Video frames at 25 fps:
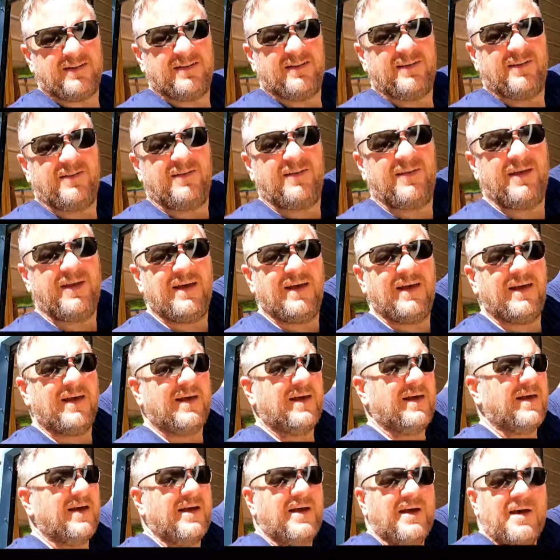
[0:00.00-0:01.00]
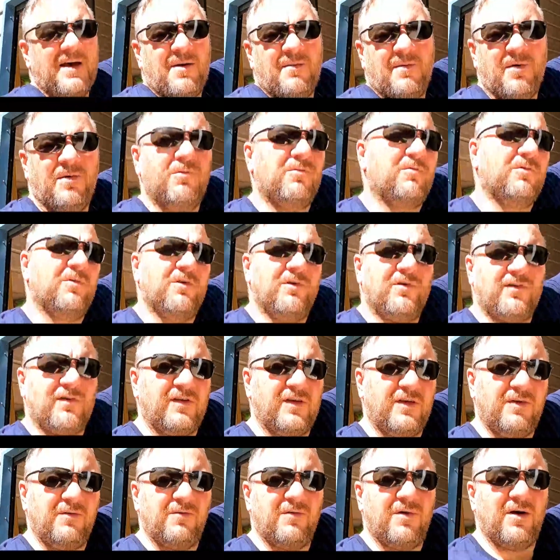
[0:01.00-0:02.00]
So, but we'll
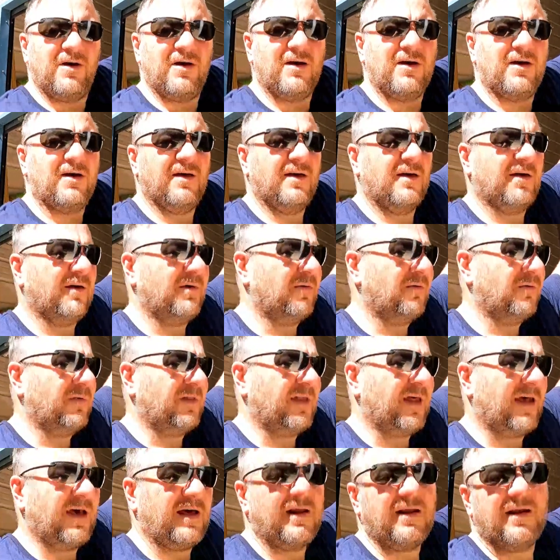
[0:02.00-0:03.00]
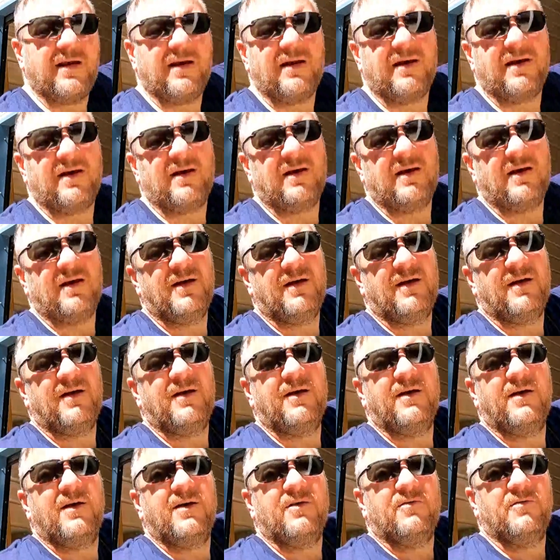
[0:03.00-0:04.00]
see what that
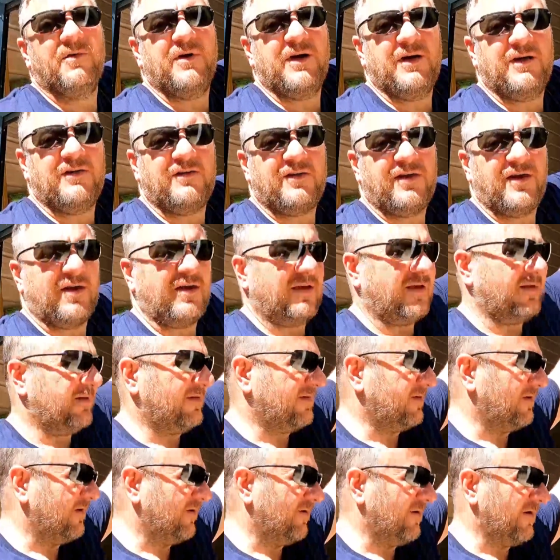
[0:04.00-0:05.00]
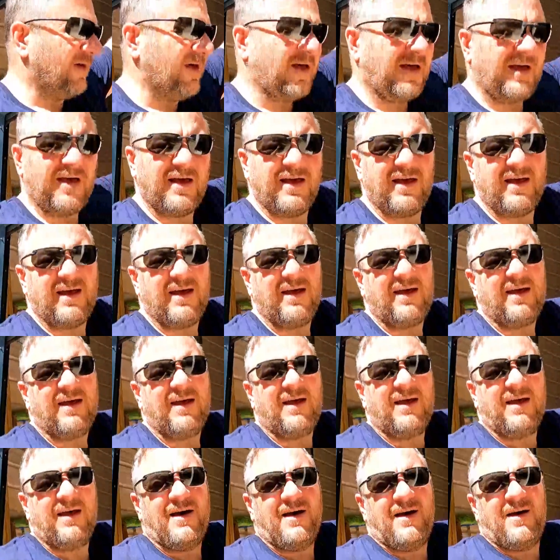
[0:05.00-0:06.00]
reads. So,
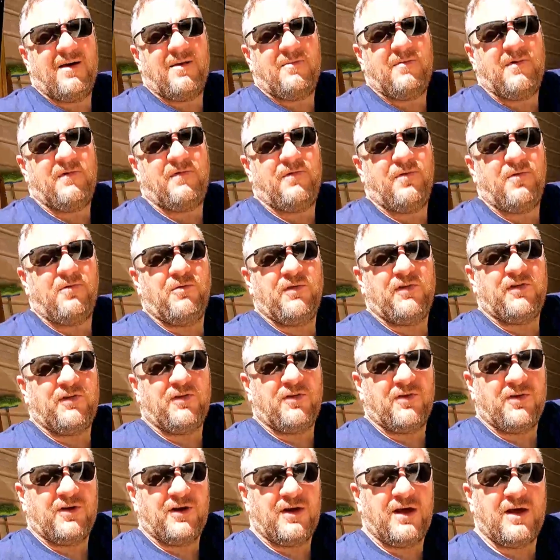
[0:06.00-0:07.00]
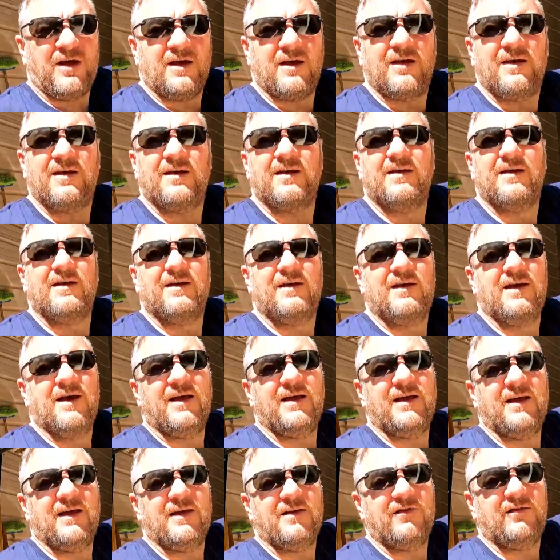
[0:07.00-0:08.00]
before we start
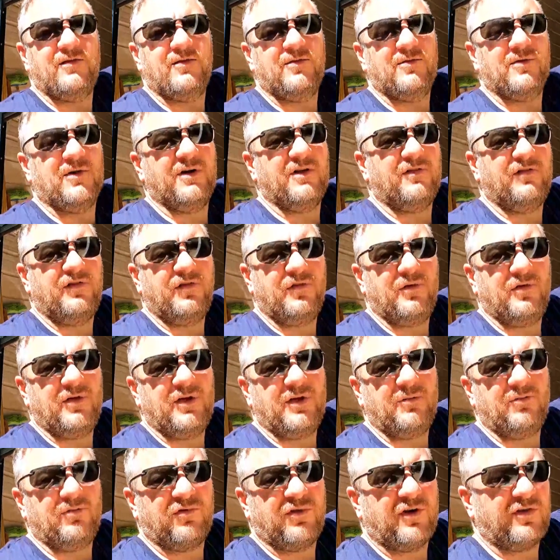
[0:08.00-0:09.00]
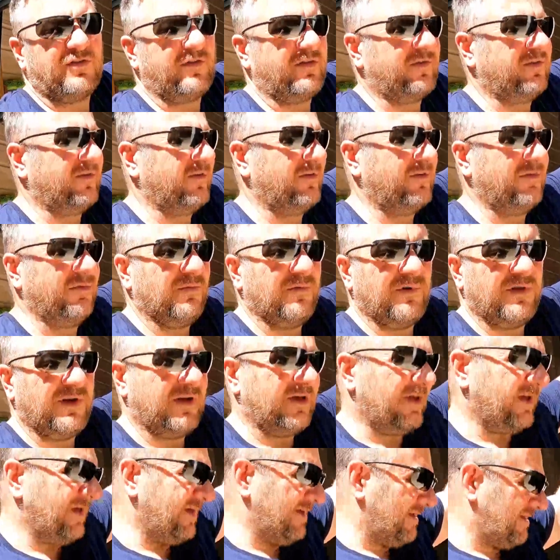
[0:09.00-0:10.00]
getting into uh, tuning Project
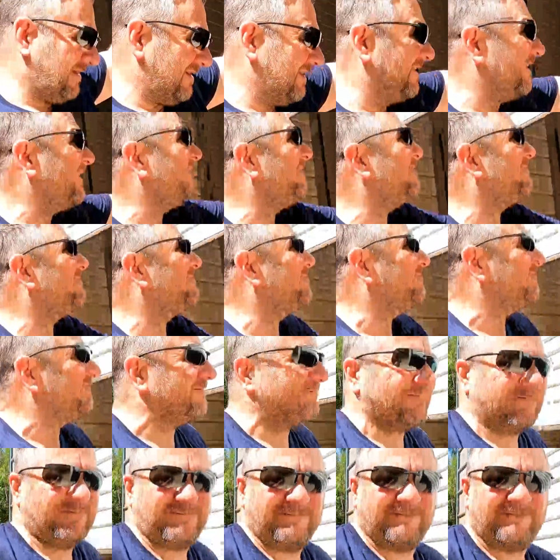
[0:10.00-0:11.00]
Z28, I